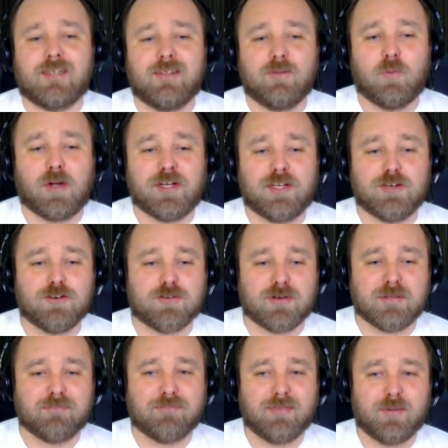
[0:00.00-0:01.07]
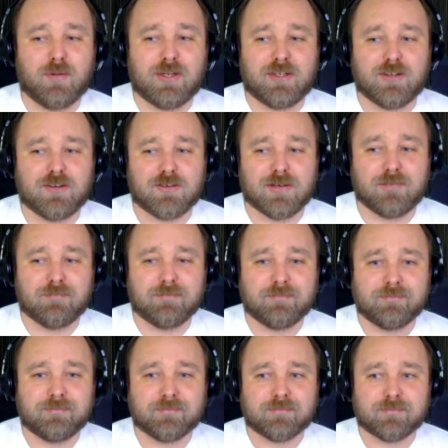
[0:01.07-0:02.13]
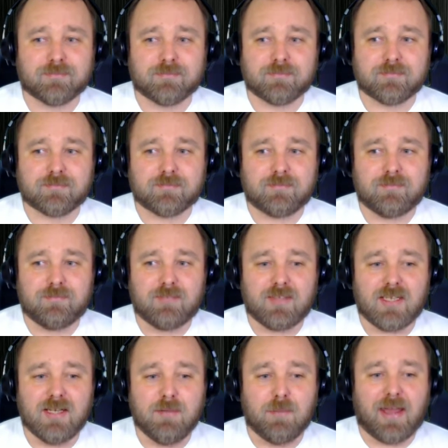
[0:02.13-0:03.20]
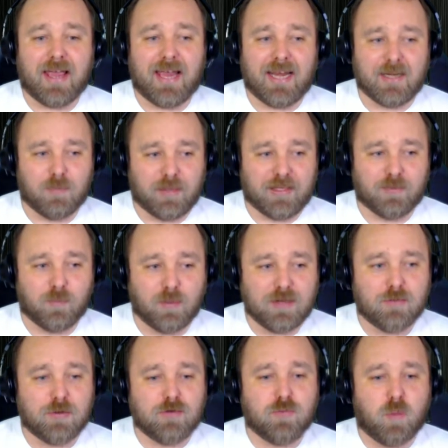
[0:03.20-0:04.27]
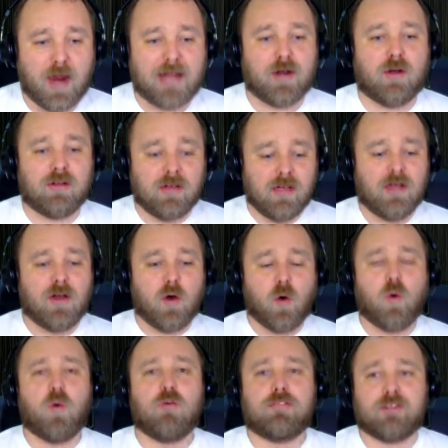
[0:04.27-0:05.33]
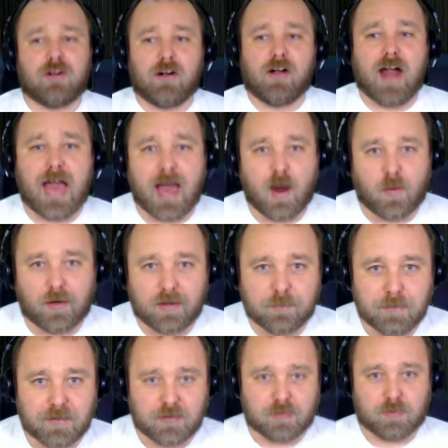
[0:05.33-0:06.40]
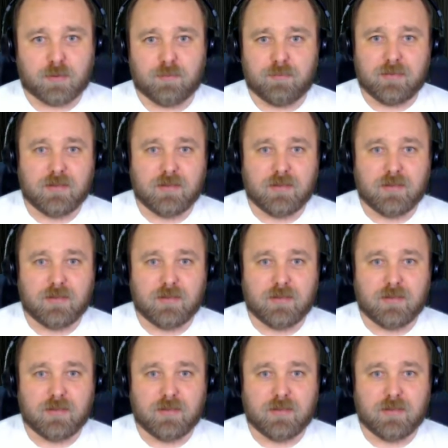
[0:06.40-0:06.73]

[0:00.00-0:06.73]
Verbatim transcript: One can dream. One can dream. But anyway, we've went over our hour because we're...